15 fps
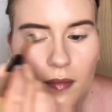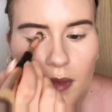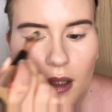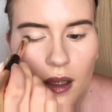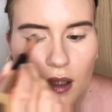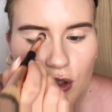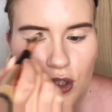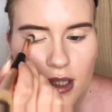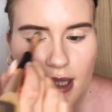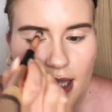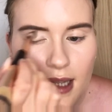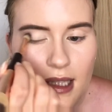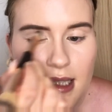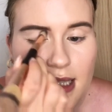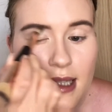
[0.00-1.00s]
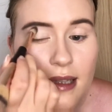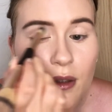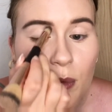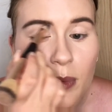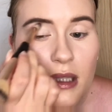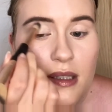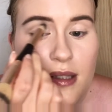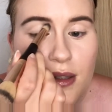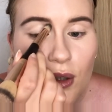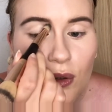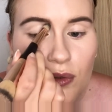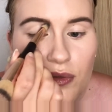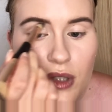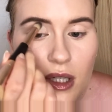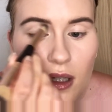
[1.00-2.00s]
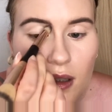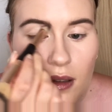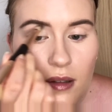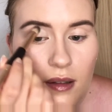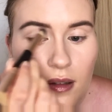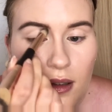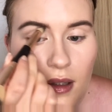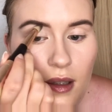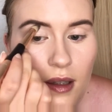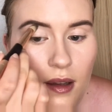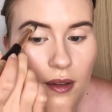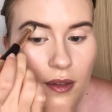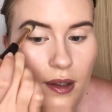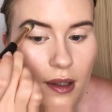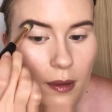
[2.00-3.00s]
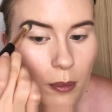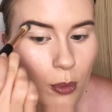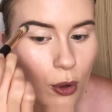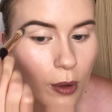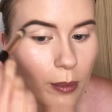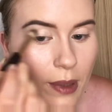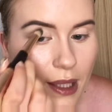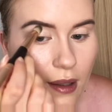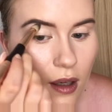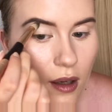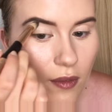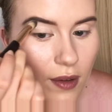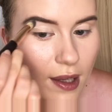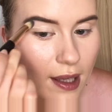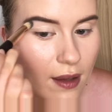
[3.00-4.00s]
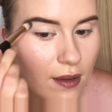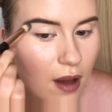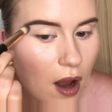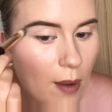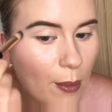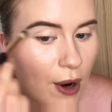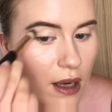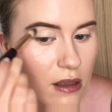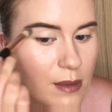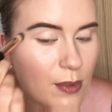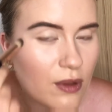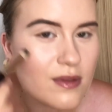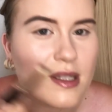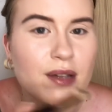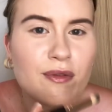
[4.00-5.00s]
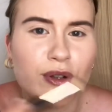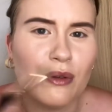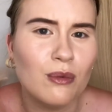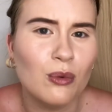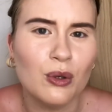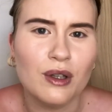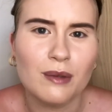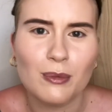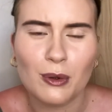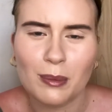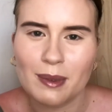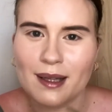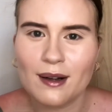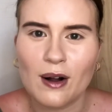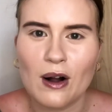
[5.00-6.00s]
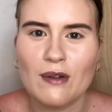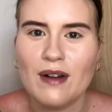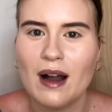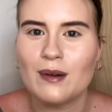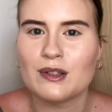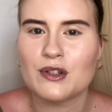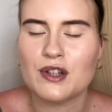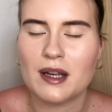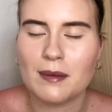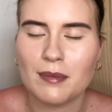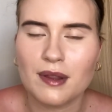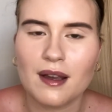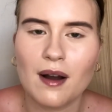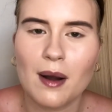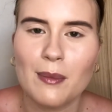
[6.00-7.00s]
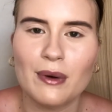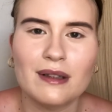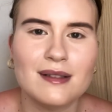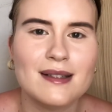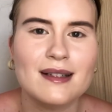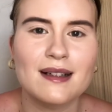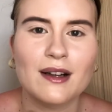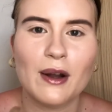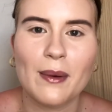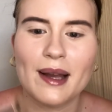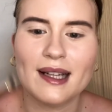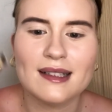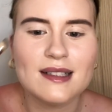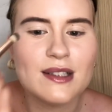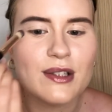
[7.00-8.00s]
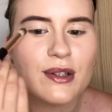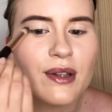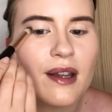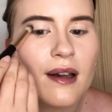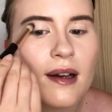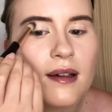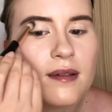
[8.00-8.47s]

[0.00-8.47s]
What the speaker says: I just think this is a little bit softer than properly carving out the eyebrows, but obviously if you want to properly carve out and shape the eyebrows, then go ahead and do that.